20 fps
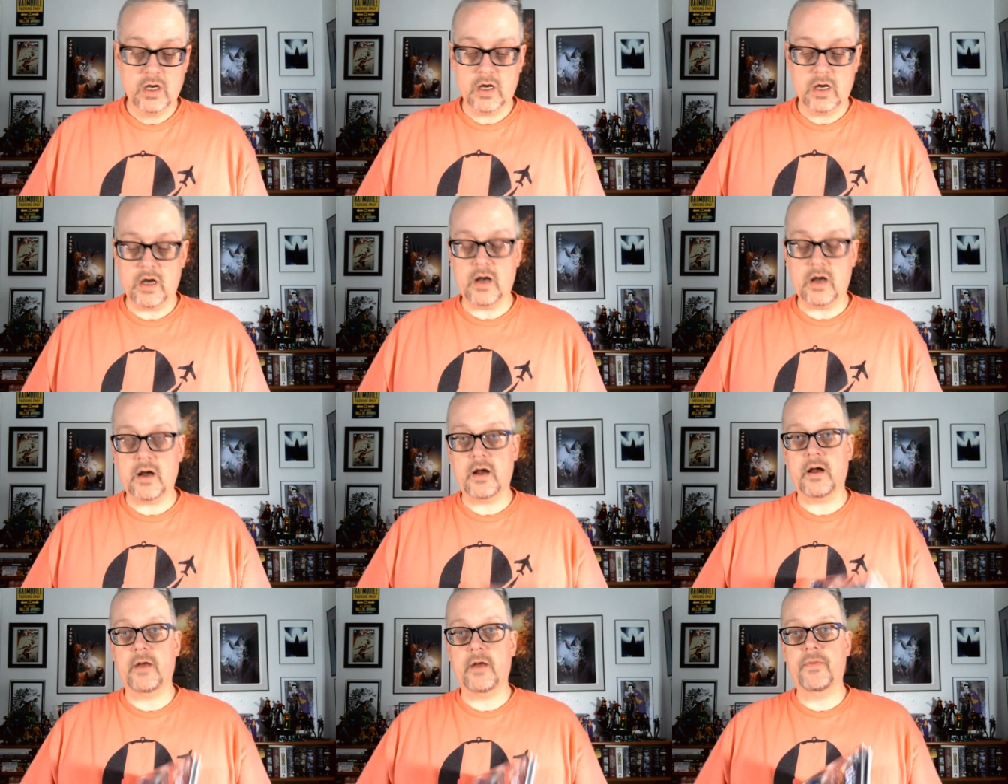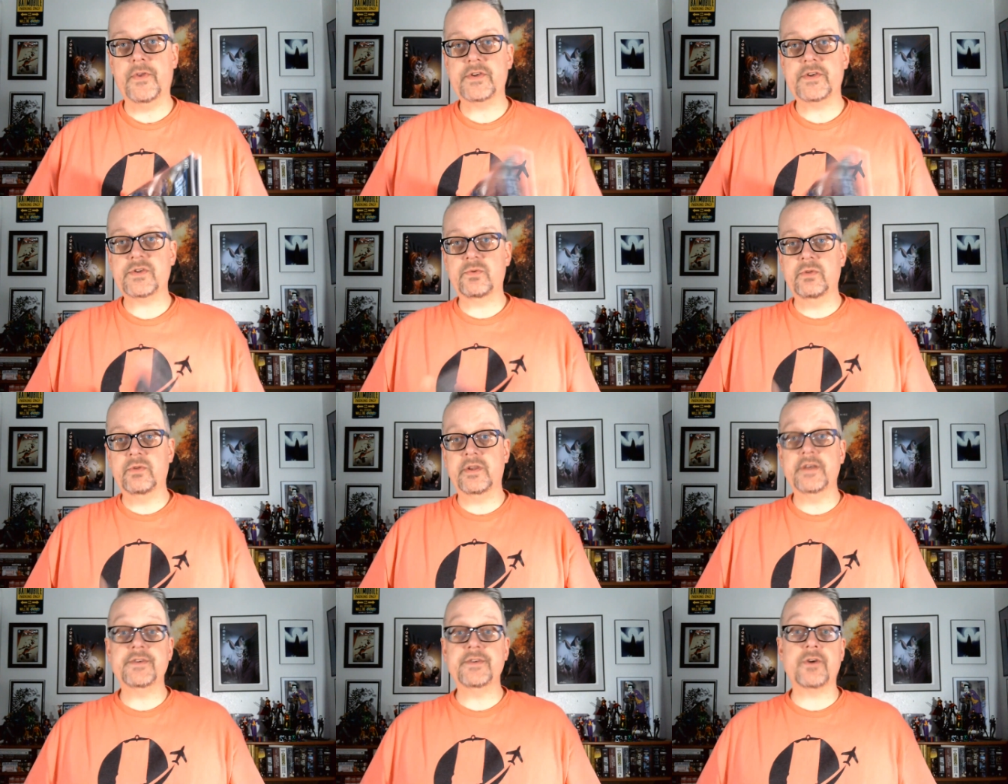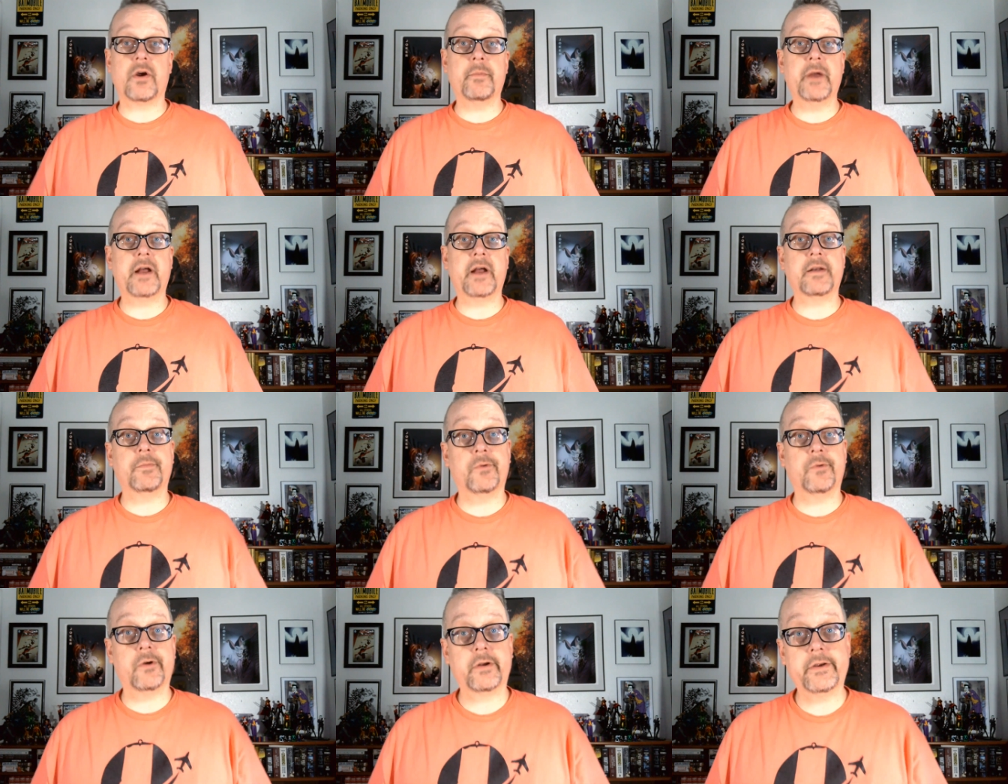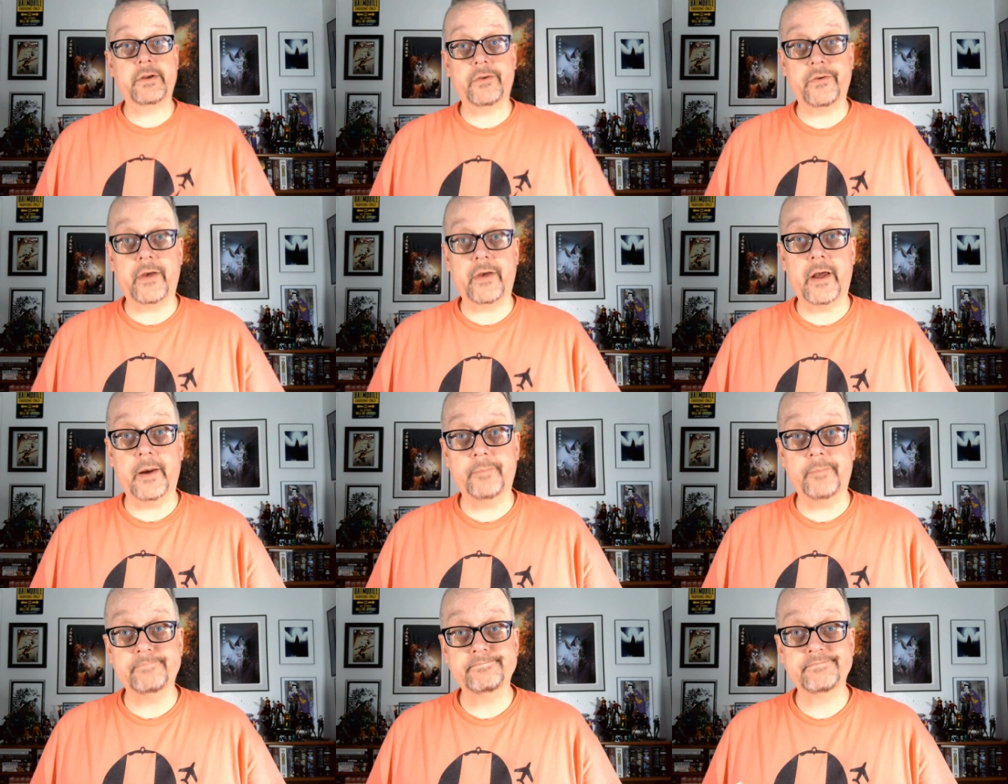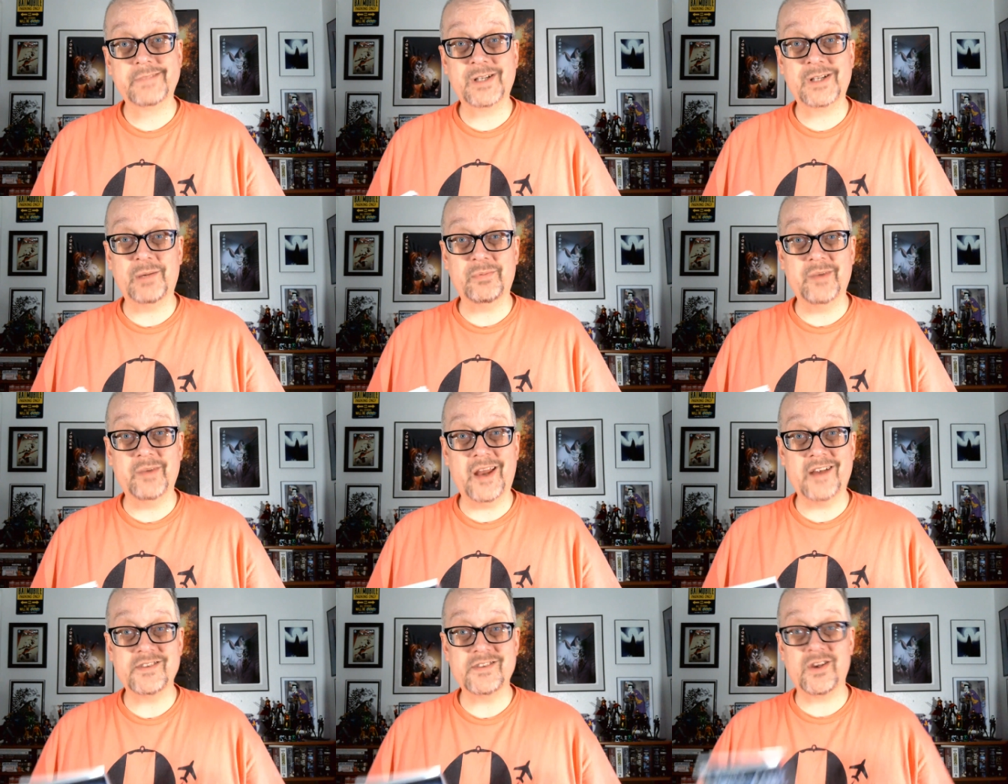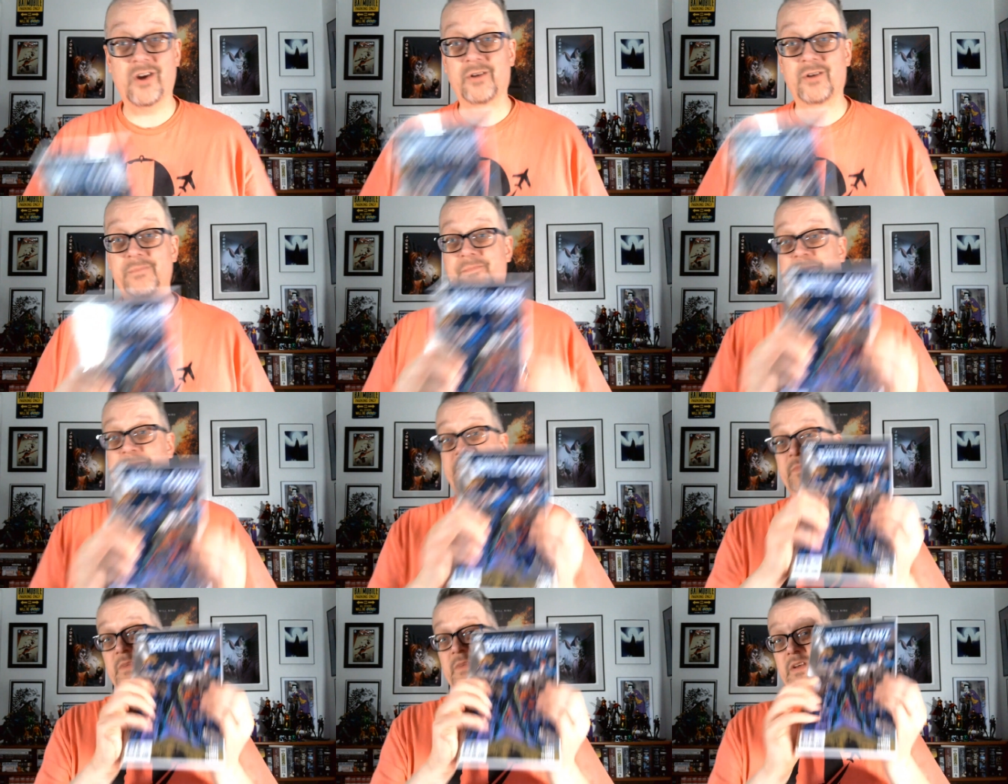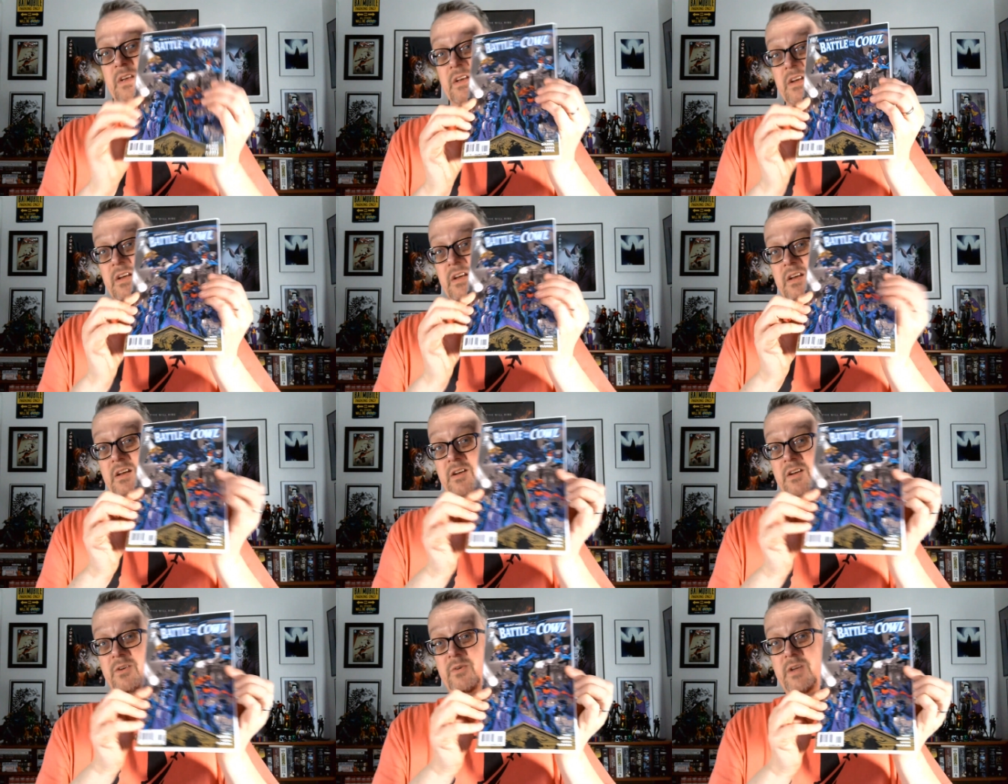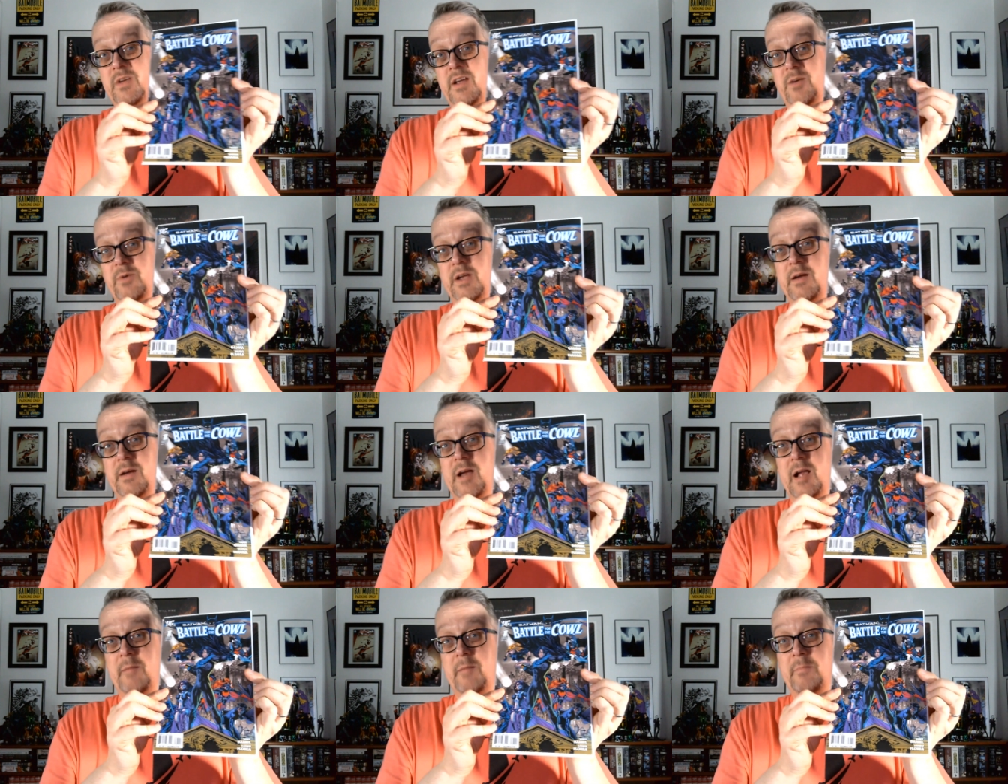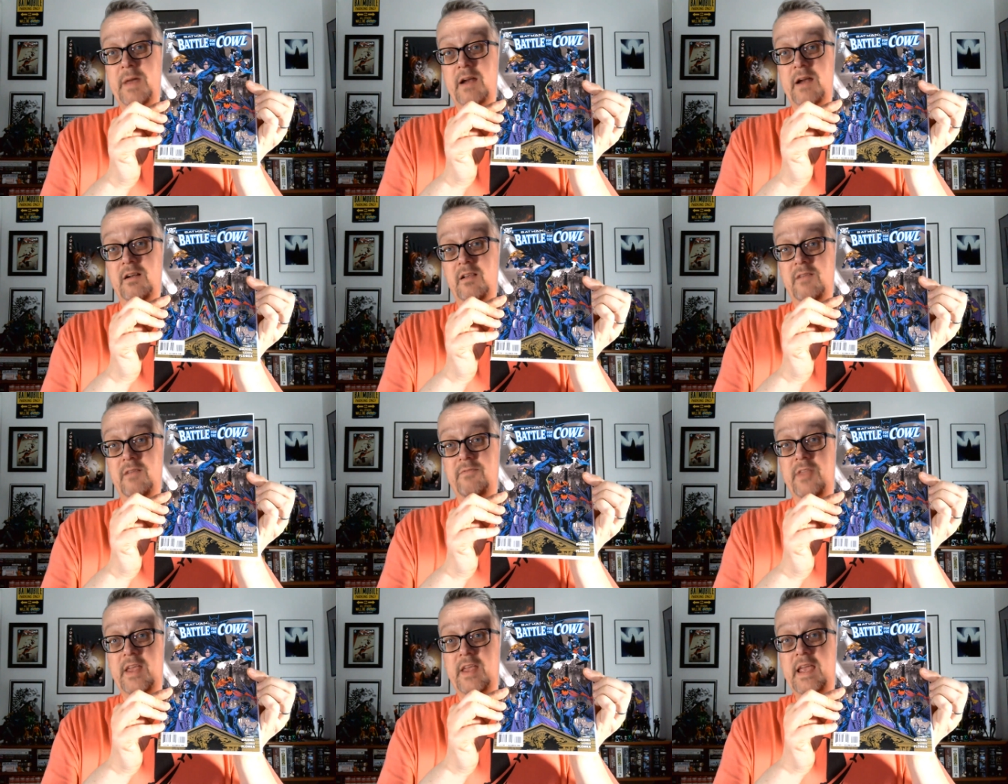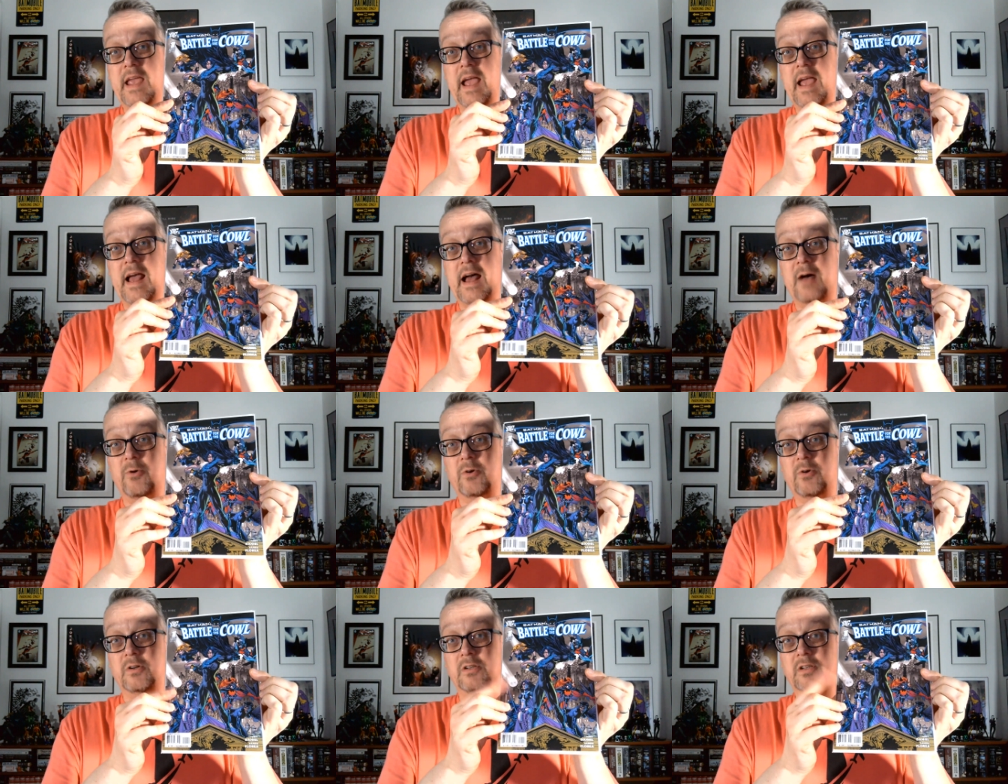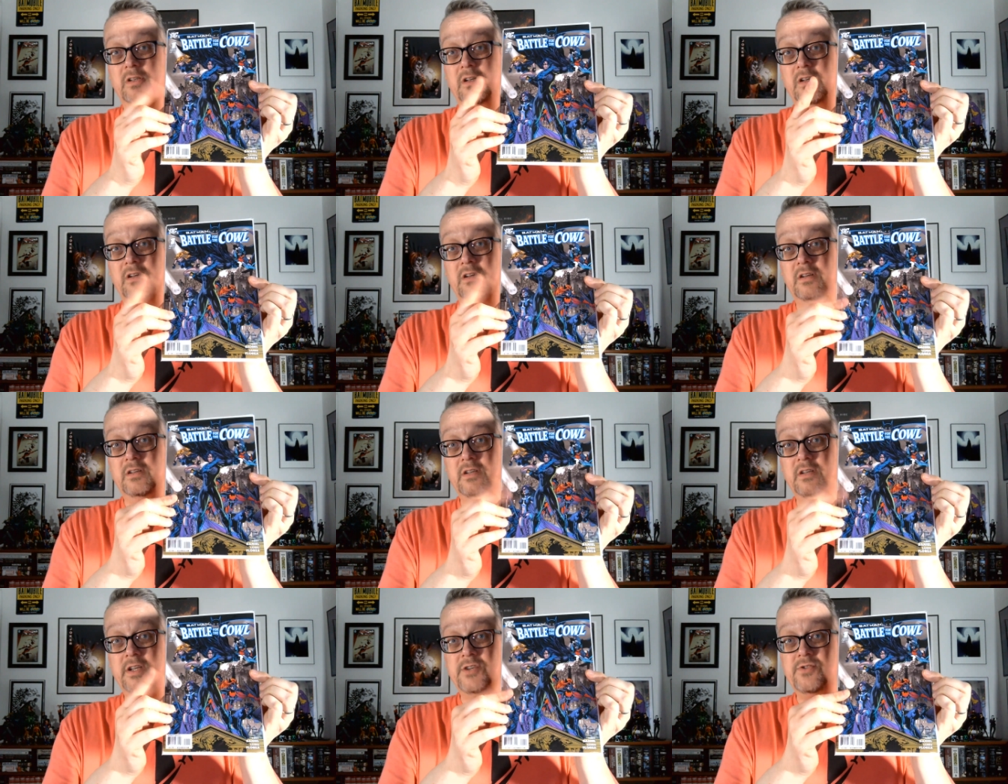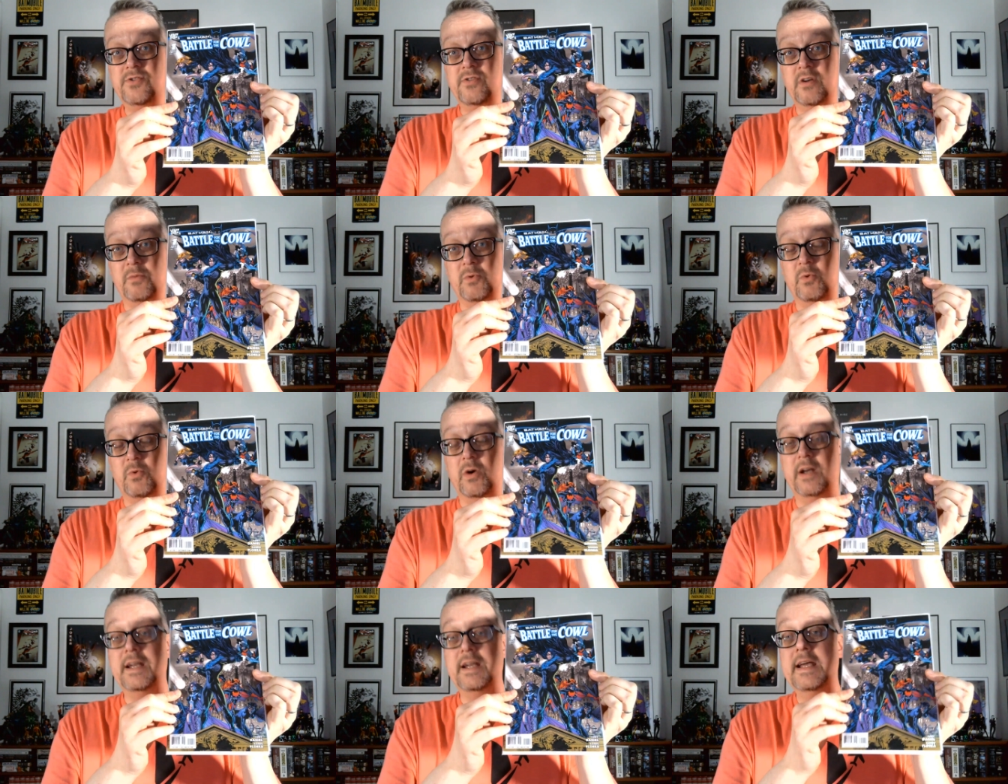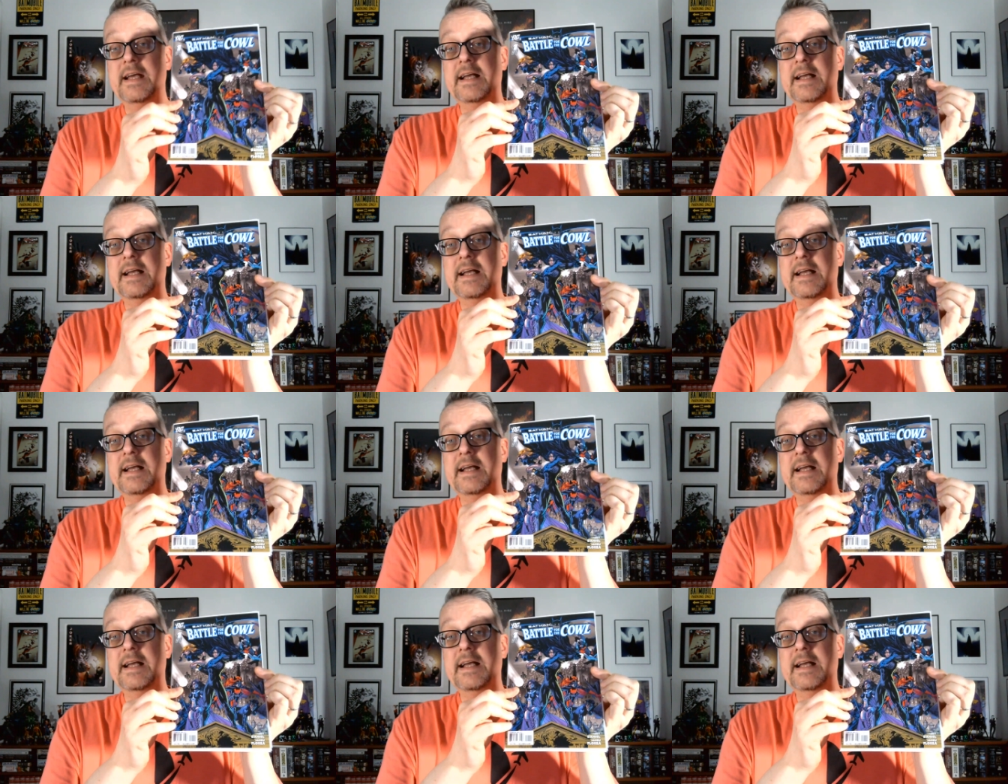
Uh, this these are and board because I got them a couple of days ago. Okay, we got Battle of the Cowl, issue number one.